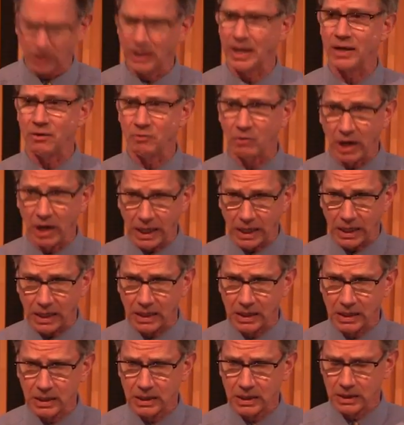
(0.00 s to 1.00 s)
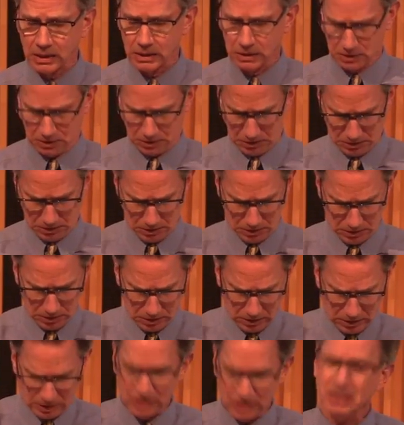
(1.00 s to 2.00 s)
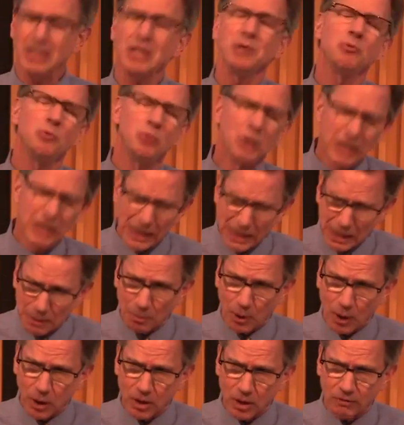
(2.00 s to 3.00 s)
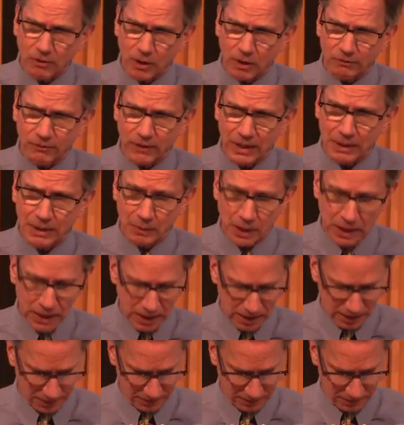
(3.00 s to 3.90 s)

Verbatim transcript: Henrik, is he really a part of our family?"